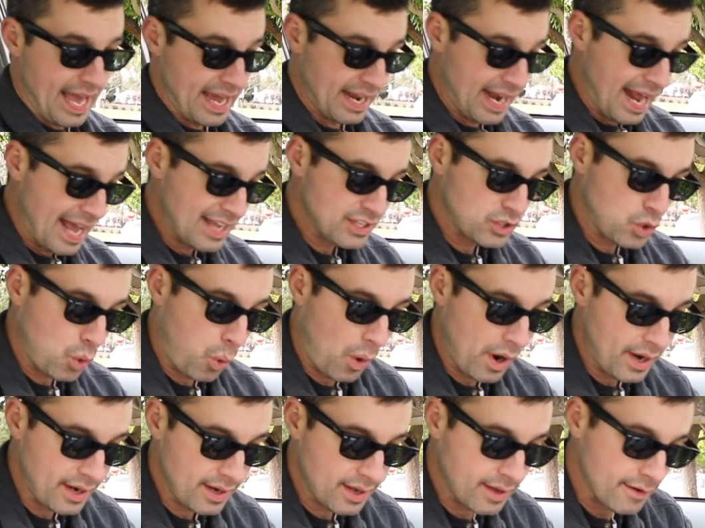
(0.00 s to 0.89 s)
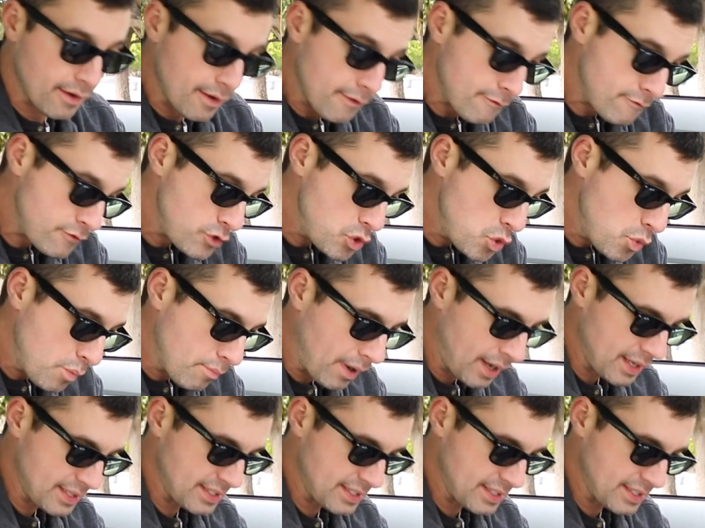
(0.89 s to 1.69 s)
And it has quite a few